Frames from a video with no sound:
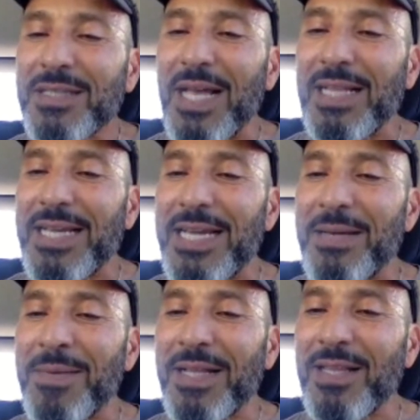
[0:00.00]

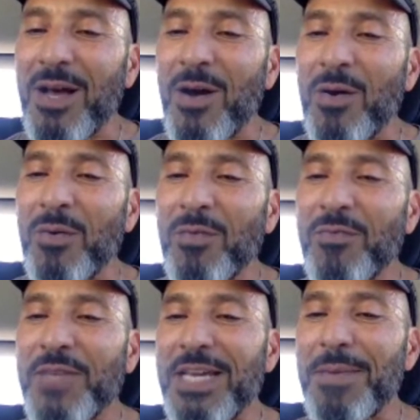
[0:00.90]
Salim, hello.
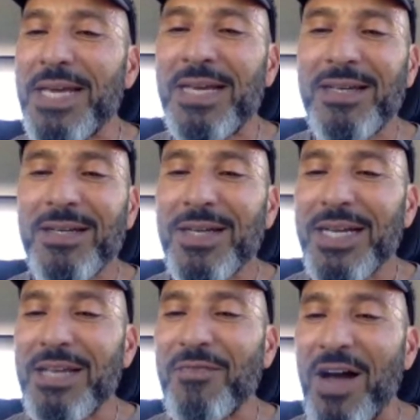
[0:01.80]
Phoebe,
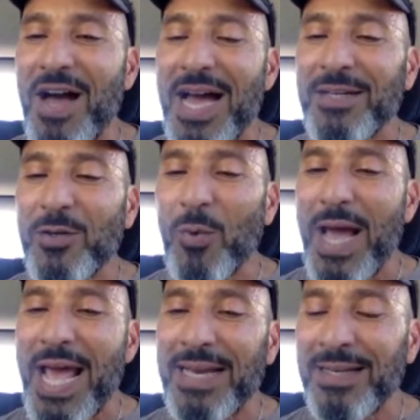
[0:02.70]
Yvonne,
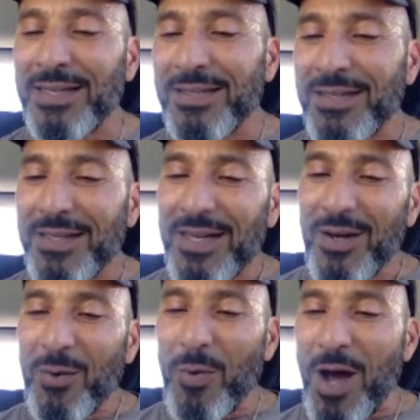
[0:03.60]
Gwen.
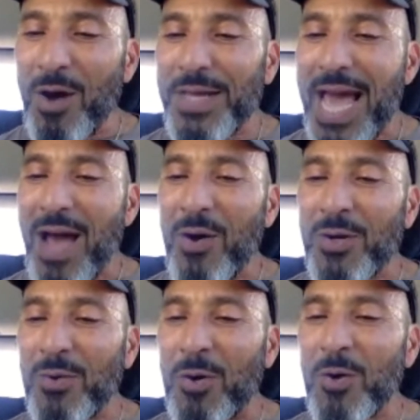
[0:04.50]
Whoa, yeah.
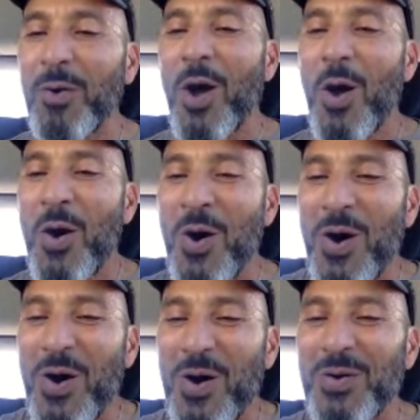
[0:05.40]
Hono,
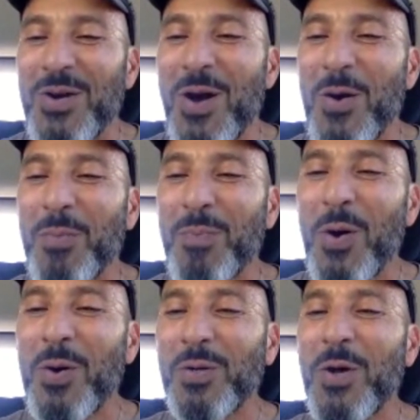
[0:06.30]

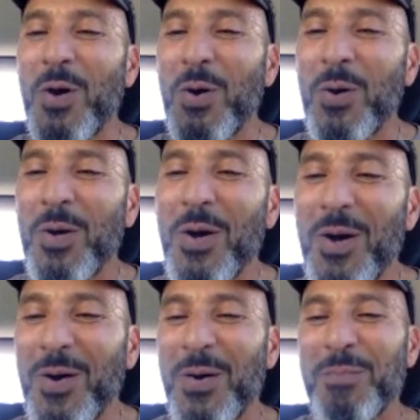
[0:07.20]
pono.
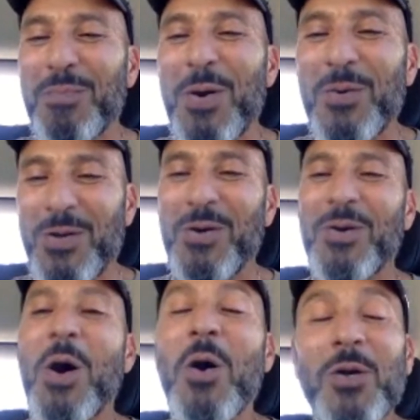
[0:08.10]

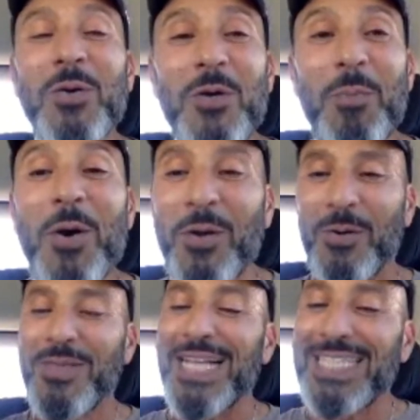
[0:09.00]
Hono,
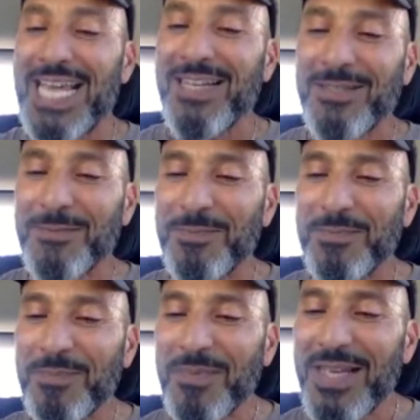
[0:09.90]
pono. That's it.
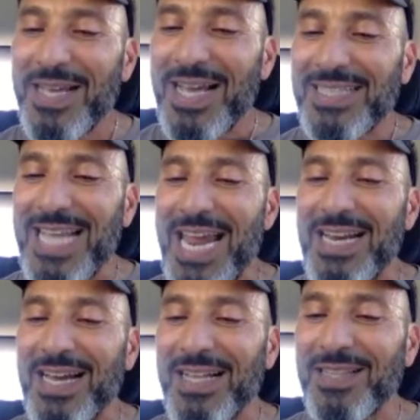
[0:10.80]

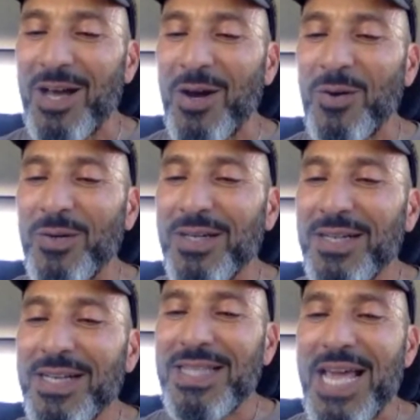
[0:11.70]
Dana, hello.
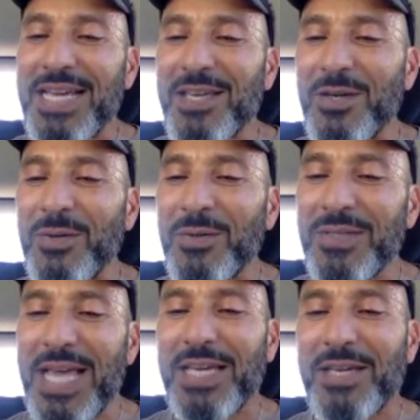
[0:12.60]
Thank you.
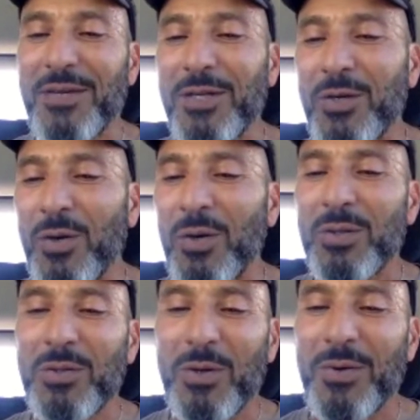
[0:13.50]
Thank you,
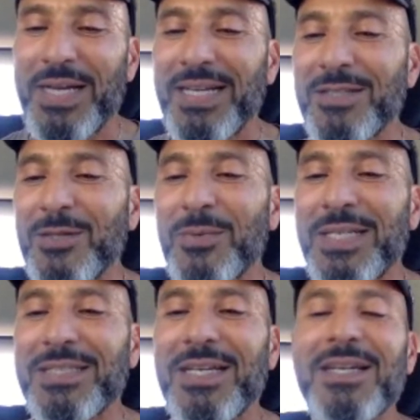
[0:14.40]
Nicole, Lori,
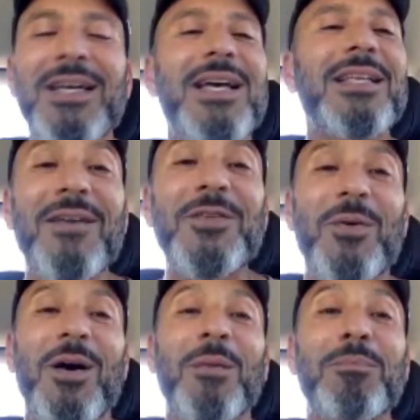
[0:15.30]
Teresa. Love
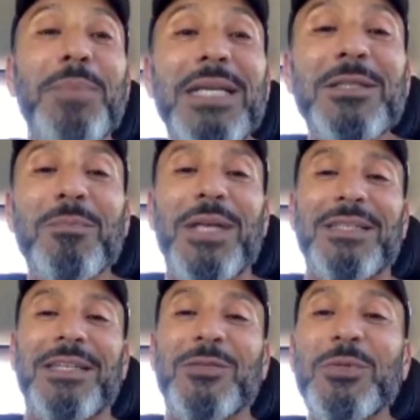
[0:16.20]
you all. Peace and
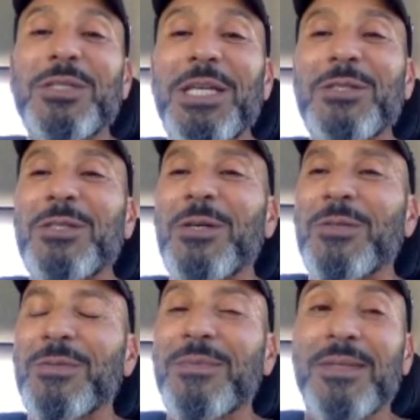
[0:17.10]
blessings. We'll see you
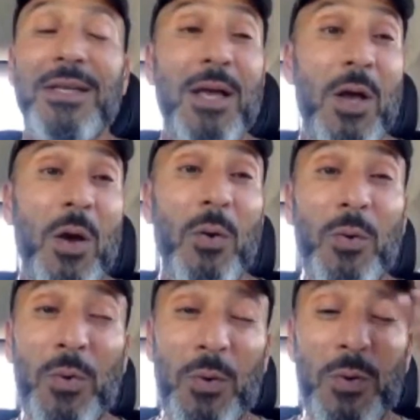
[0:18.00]
soon.
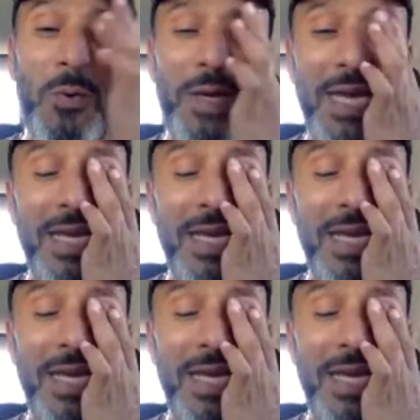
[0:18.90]
Ooh-wee.